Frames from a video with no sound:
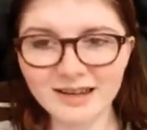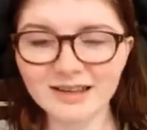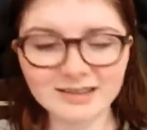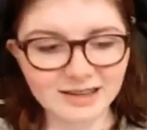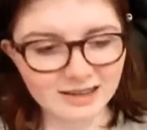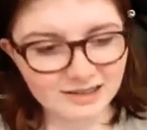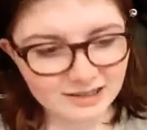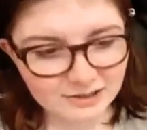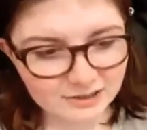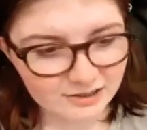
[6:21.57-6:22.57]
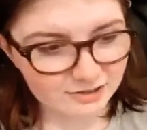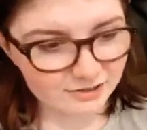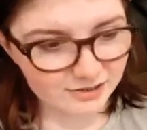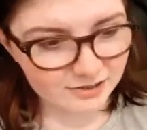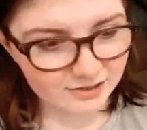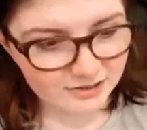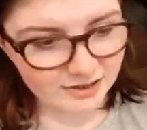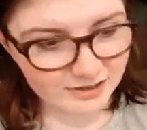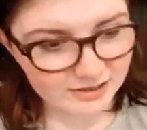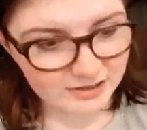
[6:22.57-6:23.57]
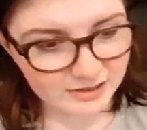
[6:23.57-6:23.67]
Like, she literally just says,